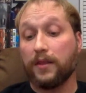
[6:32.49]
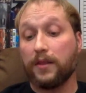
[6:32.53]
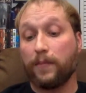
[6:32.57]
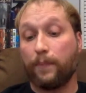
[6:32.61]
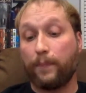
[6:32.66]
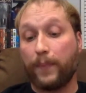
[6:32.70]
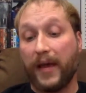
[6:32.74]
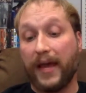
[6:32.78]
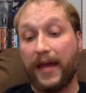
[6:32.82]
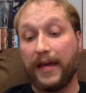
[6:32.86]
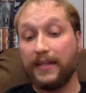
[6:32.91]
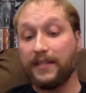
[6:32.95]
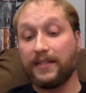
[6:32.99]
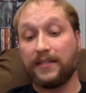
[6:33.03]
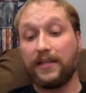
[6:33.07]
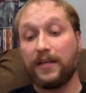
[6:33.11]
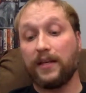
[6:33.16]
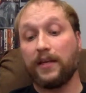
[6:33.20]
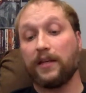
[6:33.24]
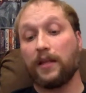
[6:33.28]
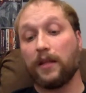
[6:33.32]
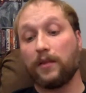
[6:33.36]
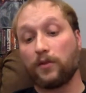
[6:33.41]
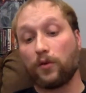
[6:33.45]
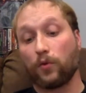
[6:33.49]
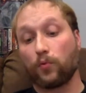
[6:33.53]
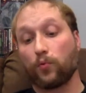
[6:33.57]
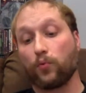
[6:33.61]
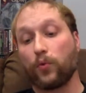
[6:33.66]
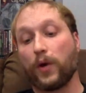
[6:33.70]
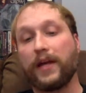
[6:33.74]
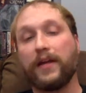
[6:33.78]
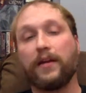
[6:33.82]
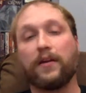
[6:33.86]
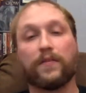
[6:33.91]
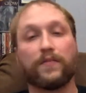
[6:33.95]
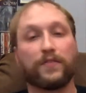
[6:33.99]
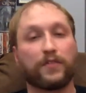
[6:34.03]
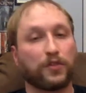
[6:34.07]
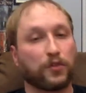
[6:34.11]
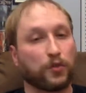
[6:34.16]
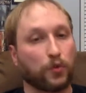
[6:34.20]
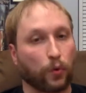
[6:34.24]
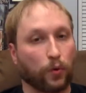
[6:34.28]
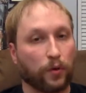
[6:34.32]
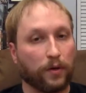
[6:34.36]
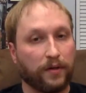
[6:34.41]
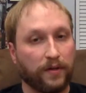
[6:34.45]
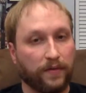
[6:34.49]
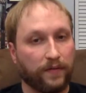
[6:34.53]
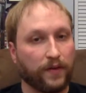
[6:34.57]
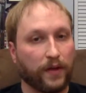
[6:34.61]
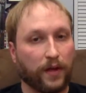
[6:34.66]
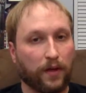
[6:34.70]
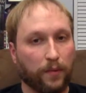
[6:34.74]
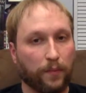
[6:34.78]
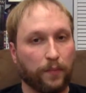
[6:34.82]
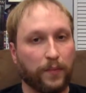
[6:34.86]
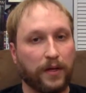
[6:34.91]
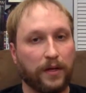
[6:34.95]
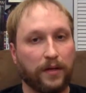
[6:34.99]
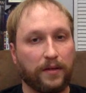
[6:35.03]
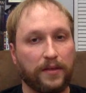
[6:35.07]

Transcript: the pacing, and the rate of story development